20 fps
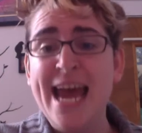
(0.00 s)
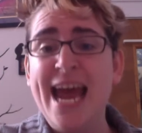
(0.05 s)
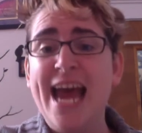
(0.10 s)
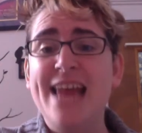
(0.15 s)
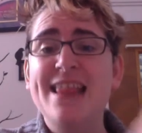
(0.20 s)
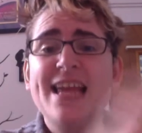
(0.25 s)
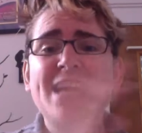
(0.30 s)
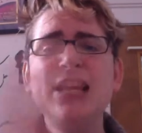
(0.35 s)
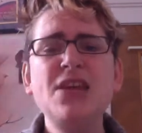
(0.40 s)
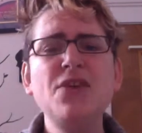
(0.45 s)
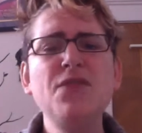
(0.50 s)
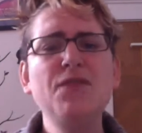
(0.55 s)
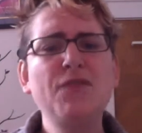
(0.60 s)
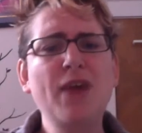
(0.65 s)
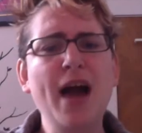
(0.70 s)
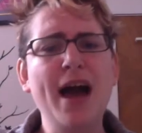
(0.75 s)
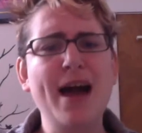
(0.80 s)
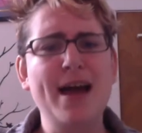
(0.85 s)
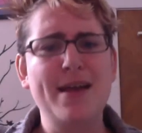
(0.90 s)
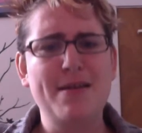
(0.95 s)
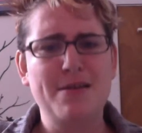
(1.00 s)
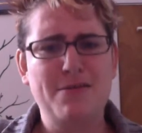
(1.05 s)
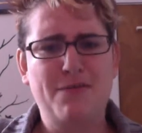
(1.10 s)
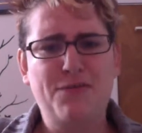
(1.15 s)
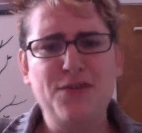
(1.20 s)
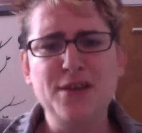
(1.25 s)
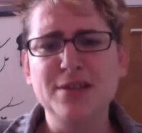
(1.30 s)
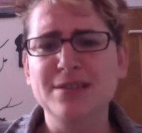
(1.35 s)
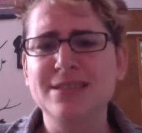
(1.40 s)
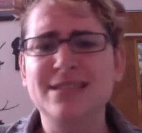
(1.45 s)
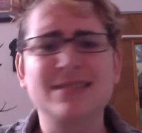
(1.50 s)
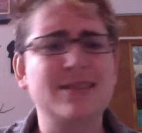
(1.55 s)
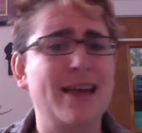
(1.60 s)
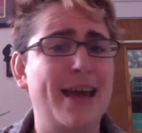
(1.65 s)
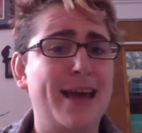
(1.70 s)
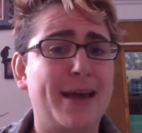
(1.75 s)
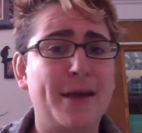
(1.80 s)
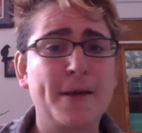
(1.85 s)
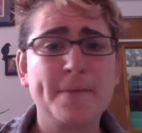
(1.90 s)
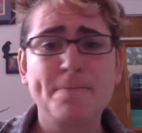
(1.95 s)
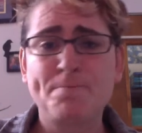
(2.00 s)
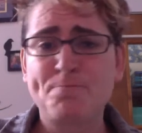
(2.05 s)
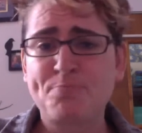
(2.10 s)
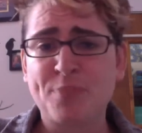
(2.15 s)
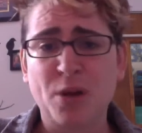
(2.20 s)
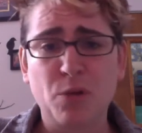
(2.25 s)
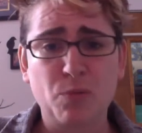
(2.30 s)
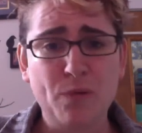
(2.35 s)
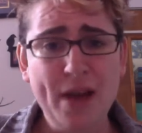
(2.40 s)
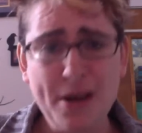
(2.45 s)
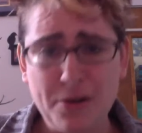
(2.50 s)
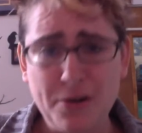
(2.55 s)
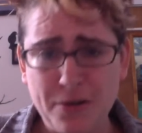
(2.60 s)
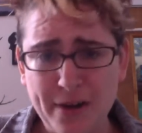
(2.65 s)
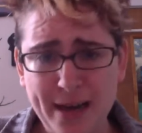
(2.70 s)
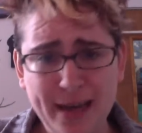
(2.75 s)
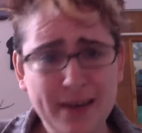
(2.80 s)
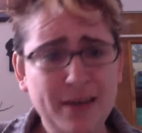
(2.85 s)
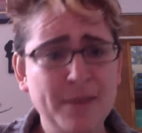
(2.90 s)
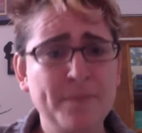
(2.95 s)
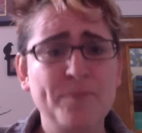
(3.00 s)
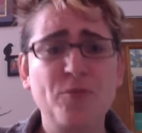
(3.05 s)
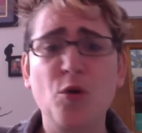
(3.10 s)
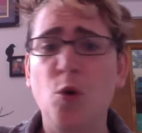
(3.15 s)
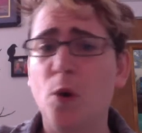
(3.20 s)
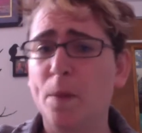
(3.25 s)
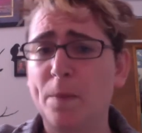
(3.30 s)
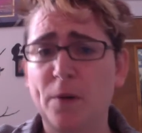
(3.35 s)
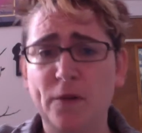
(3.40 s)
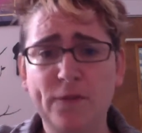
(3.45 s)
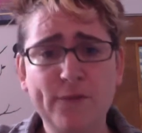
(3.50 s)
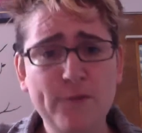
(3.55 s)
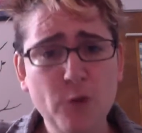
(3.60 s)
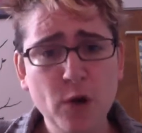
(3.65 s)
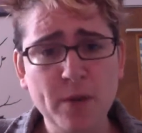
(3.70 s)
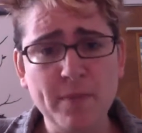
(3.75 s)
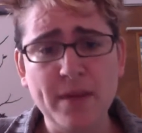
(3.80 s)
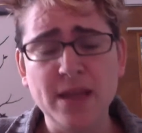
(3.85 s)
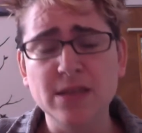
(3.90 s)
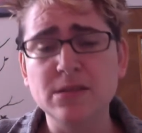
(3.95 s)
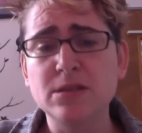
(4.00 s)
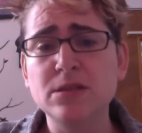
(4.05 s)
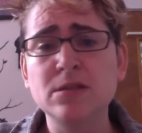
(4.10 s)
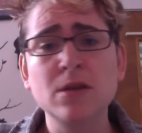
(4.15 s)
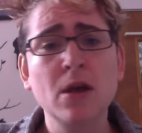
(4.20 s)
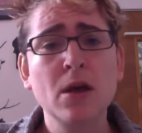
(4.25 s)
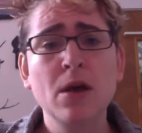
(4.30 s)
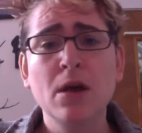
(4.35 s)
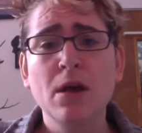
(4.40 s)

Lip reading: And then you've got fields like rhetoric or performance,